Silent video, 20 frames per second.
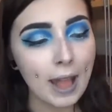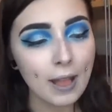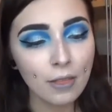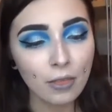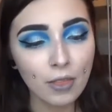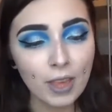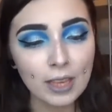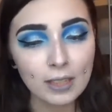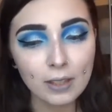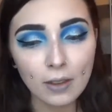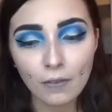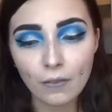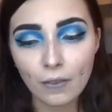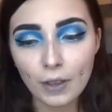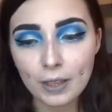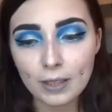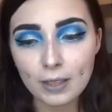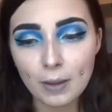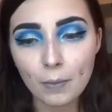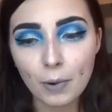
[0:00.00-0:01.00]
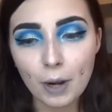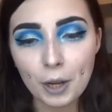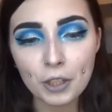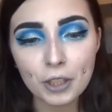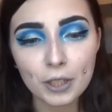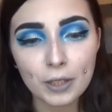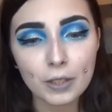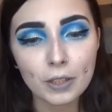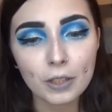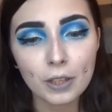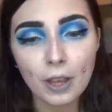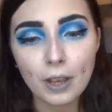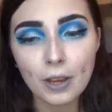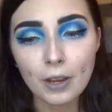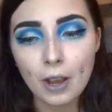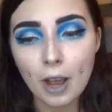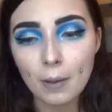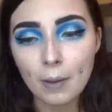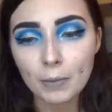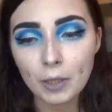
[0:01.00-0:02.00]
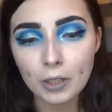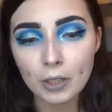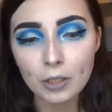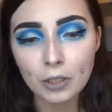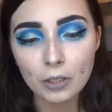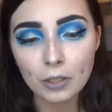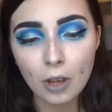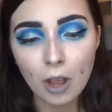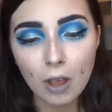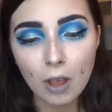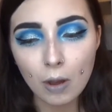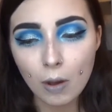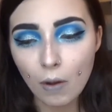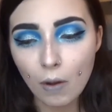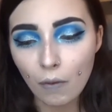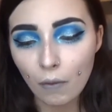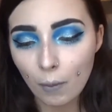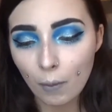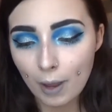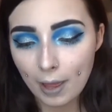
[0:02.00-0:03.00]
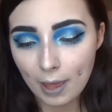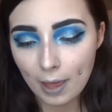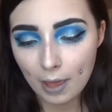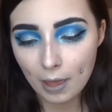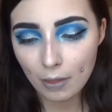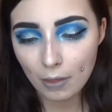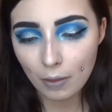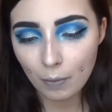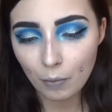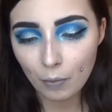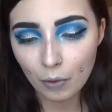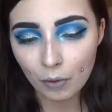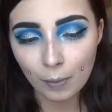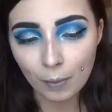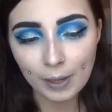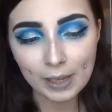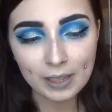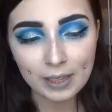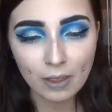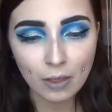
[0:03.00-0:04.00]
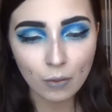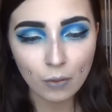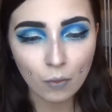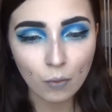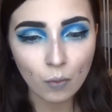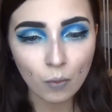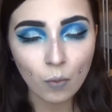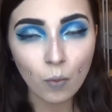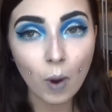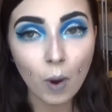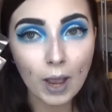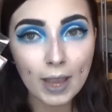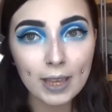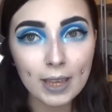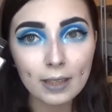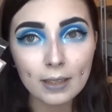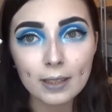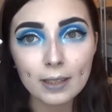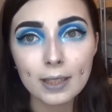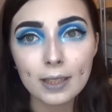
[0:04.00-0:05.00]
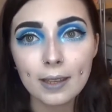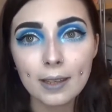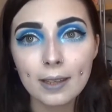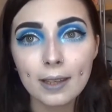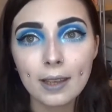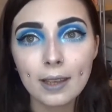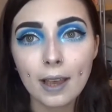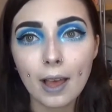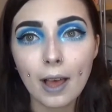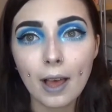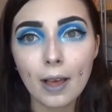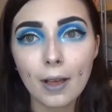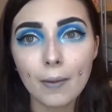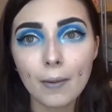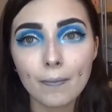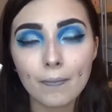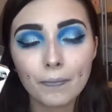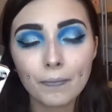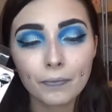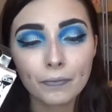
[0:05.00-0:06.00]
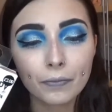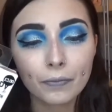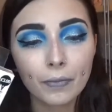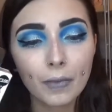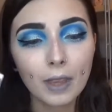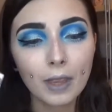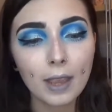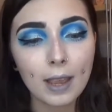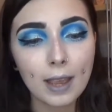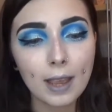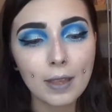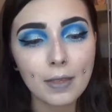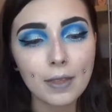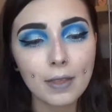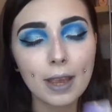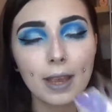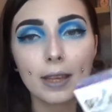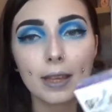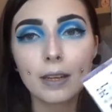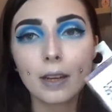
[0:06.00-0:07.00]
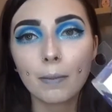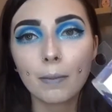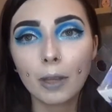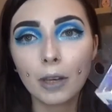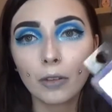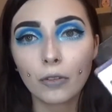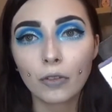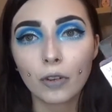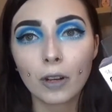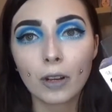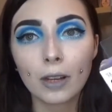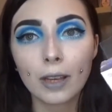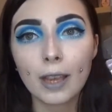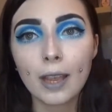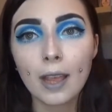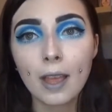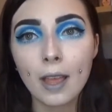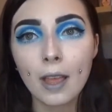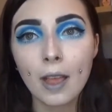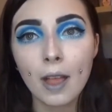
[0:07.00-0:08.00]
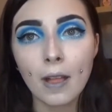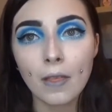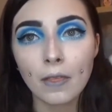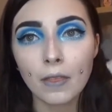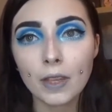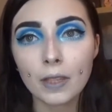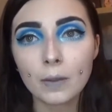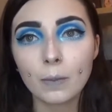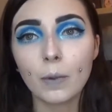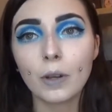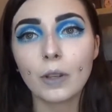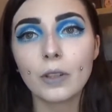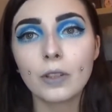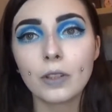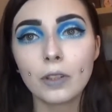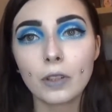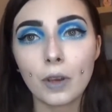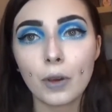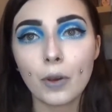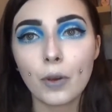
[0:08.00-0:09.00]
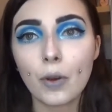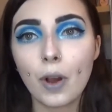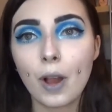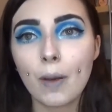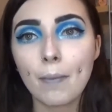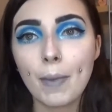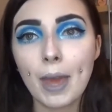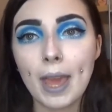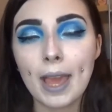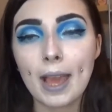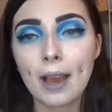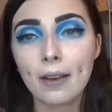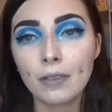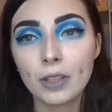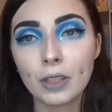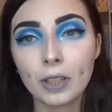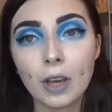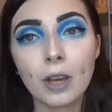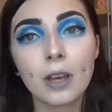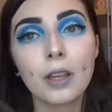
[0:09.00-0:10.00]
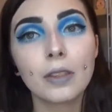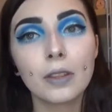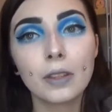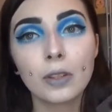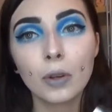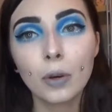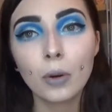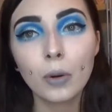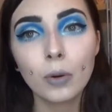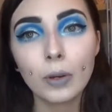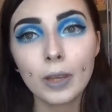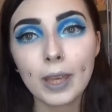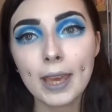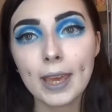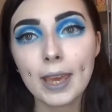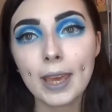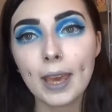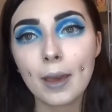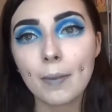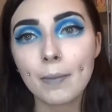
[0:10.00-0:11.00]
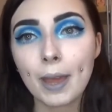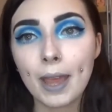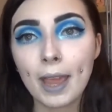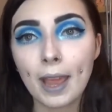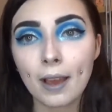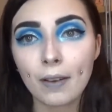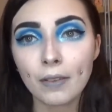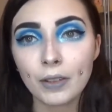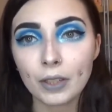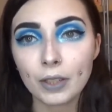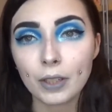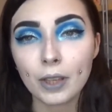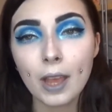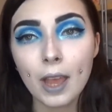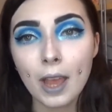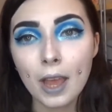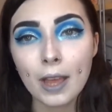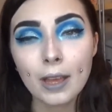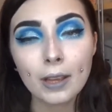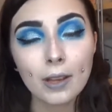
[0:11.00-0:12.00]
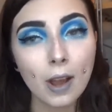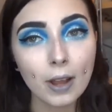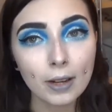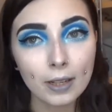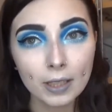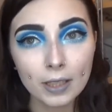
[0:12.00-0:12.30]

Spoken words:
these first impressions. So I'm gonna start off with probably the white, and then I'm gonna try this one. So I may have to cut the talking, I may have to kind of